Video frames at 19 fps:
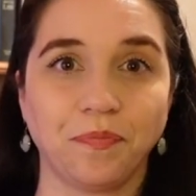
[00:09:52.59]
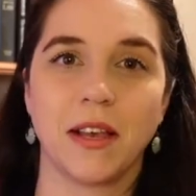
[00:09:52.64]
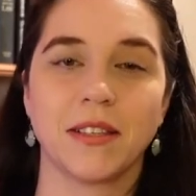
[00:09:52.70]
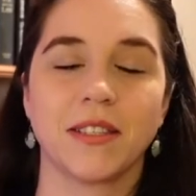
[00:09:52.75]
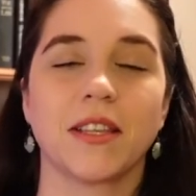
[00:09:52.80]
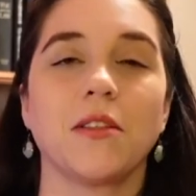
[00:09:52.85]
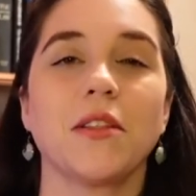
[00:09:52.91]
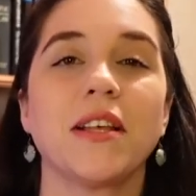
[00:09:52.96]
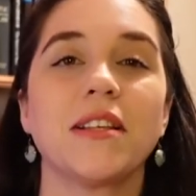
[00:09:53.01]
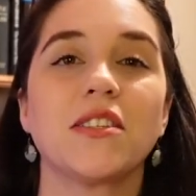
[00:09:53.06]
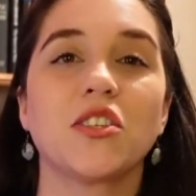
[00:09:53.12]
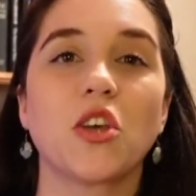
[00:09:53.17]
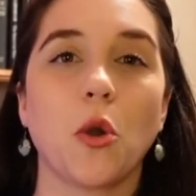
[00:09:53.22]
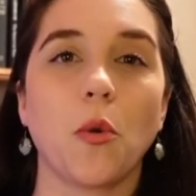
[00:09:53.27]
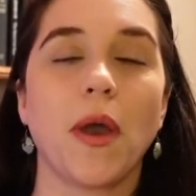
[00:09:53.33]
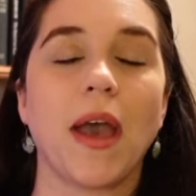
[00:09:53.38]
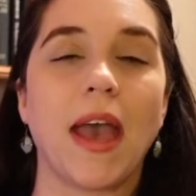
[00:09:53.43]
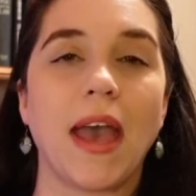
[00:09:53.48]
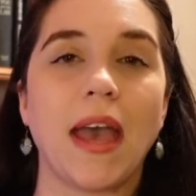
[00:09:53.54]
So let's
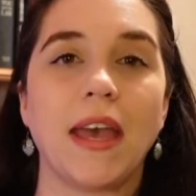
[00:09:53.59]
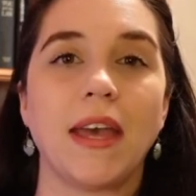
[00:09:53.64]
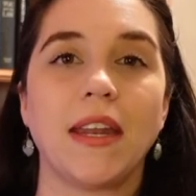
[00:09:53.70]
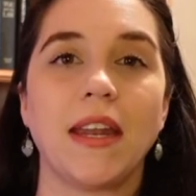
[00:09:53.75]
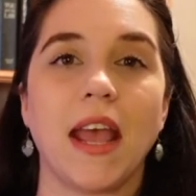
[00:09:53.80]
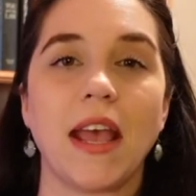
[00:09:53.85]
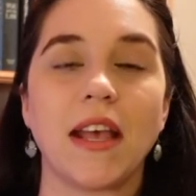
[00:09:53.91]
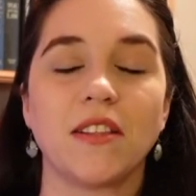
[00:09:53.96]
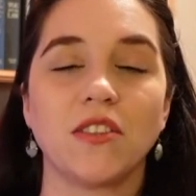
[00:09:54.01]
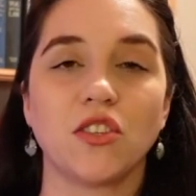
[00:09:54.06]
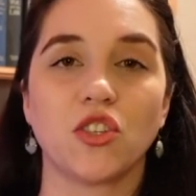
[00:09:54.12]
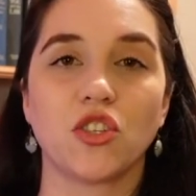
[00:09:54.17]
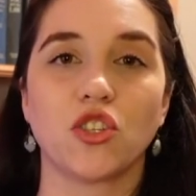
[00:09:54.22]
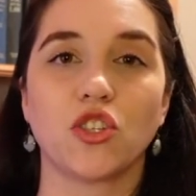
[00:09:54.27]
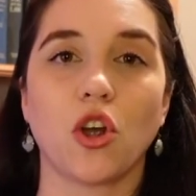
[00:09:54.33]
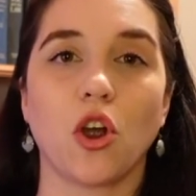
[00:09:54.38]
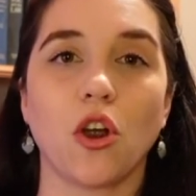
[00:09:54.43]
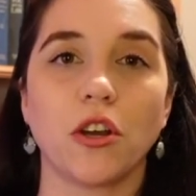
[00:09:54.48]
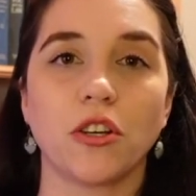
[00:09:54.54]
go ahead and
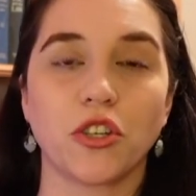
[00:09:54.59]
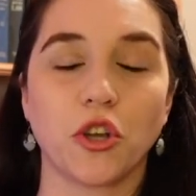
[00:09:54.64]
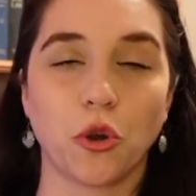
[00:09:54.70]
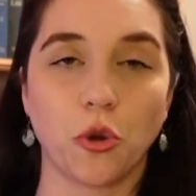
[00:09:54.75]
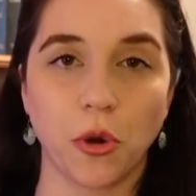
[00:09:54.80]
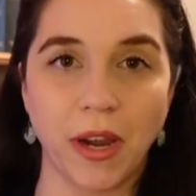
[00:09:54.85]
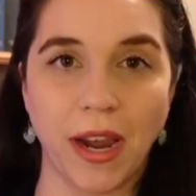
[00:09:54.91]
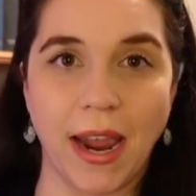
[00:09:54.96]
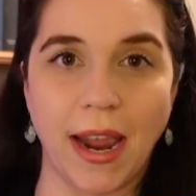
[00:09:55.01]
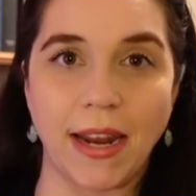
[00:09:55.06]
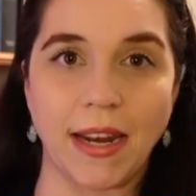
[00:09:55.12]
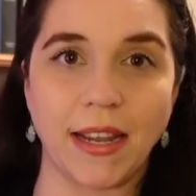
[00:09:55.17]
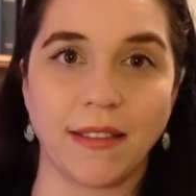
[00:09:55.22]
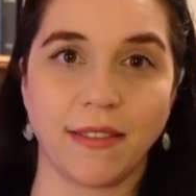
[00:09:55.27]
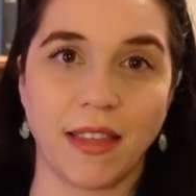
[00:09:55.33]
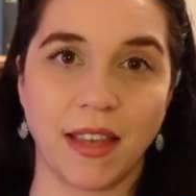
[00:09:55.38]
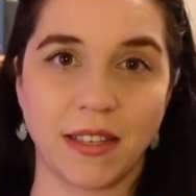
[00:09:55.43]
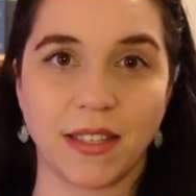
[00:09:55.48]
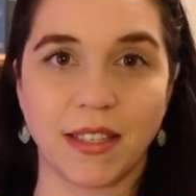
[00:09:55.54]
start
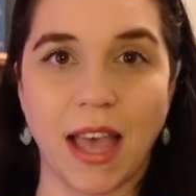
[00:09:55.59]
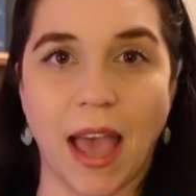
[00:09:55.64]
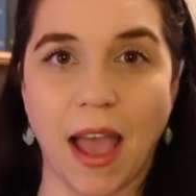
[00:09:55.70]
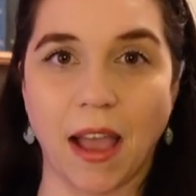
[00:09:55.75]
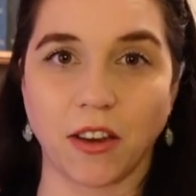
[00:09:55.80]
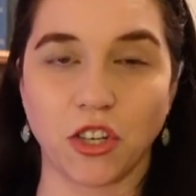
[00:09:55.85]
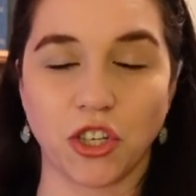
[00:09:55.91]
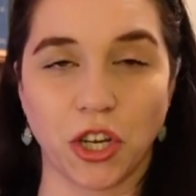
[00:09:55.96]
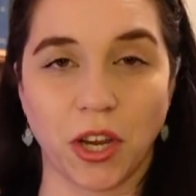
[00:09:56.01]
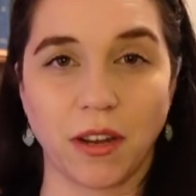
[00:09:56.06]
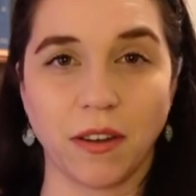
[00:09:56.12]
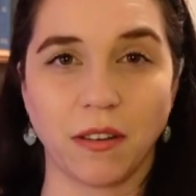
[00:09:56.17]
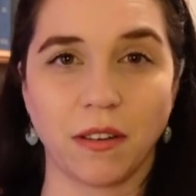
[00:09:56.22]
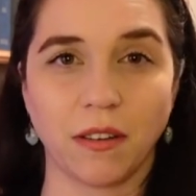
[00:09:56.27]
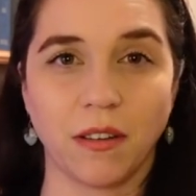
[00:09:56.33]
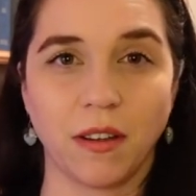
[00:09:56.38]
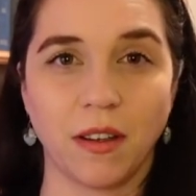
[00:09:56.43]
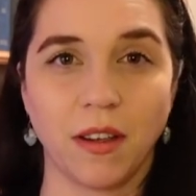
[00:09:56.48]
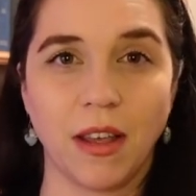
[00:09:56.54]
creating this
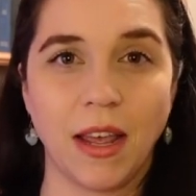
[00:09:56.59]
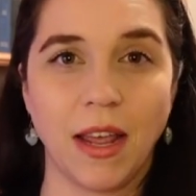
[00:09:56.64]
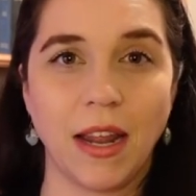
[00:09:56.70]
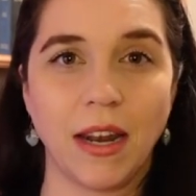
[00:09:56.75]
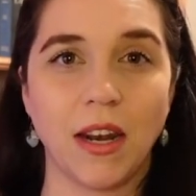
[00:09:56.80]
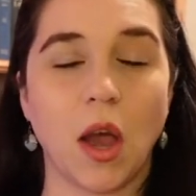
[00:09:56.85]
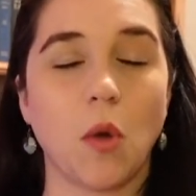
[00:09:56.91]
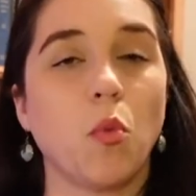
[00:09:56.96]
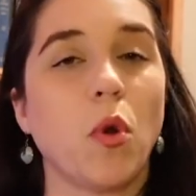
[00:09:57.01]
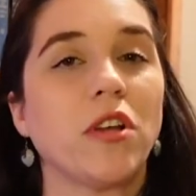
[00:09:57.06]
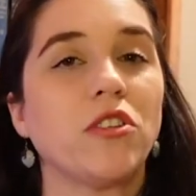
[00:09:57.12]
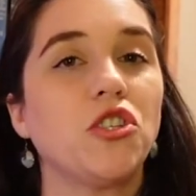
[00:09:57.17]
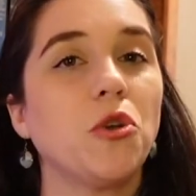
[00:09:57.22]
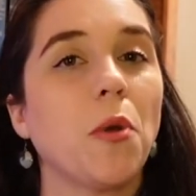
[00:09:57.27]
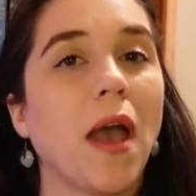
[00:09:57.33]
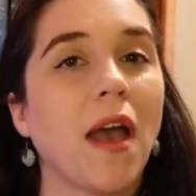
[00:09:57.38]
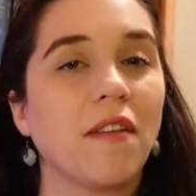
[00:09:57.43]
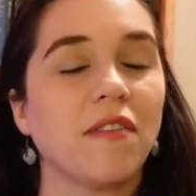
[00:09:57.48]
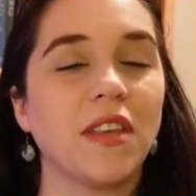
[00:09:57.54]
action. Now, once
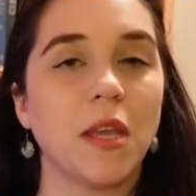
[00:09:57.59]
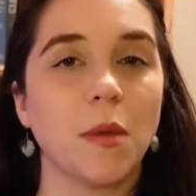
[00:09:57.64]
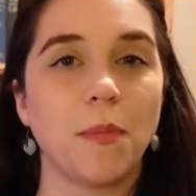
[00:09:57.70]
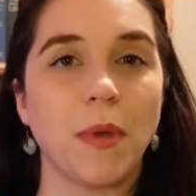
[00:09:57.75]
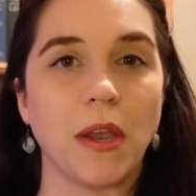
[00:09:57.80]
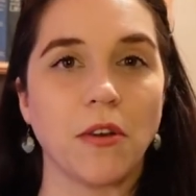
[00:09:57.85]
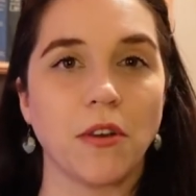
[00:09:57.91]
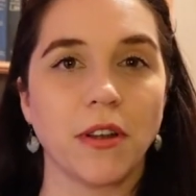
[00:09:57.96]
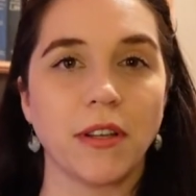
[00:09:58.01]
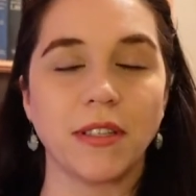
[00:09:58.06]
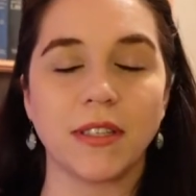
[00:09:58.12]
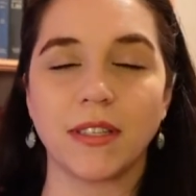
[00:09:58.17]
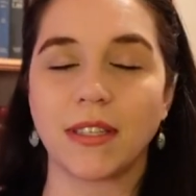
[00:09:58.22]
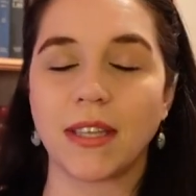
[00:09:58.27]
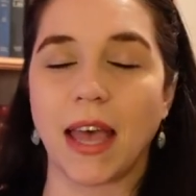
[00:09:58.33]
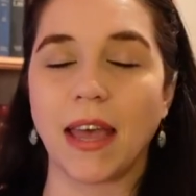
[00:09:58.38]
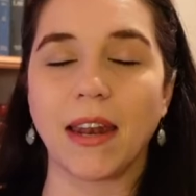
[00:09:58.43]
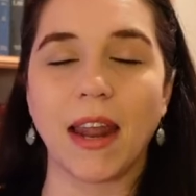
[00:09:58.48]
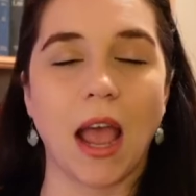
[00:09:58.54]
you have the appearance
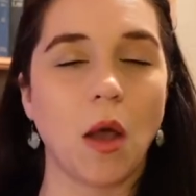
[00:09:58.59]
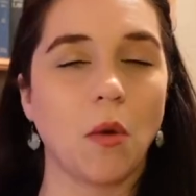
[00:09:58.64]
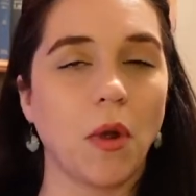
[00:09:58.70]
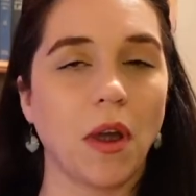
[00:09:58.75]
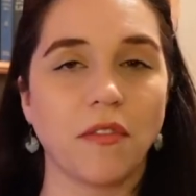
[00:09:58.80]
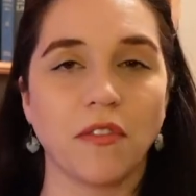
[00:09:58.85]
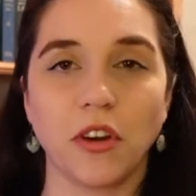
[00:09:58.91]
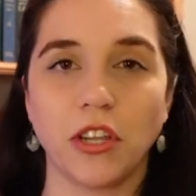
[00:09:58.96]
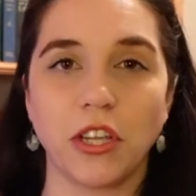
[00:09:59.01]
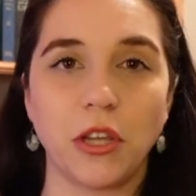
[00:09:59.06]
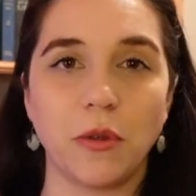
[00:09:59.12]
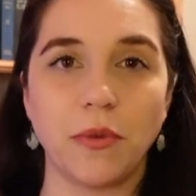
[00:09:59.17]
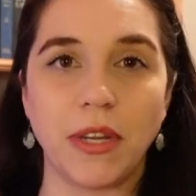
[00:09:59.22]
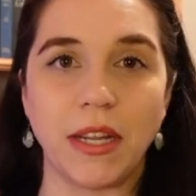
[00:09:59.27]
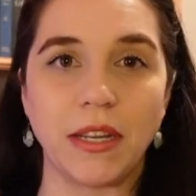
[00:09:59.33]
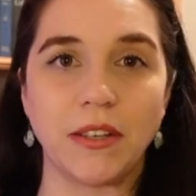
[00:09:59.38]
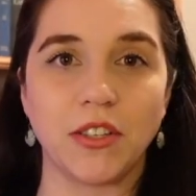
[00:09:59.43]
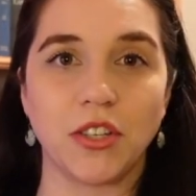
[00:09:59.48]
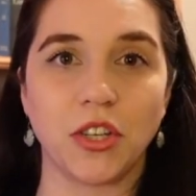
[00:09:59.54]
set however you
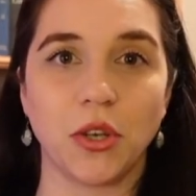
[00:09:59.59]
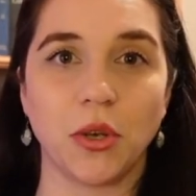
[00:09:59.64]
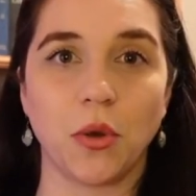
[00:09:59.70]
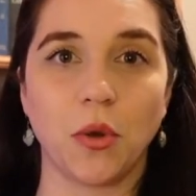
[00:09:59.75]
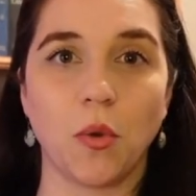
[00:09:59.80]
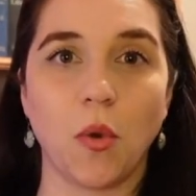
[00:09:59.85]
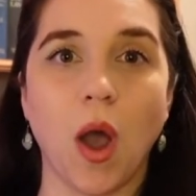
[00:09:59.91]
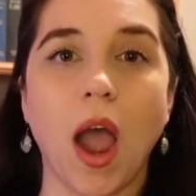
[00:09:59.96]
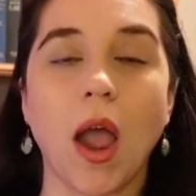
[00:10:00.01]
need to,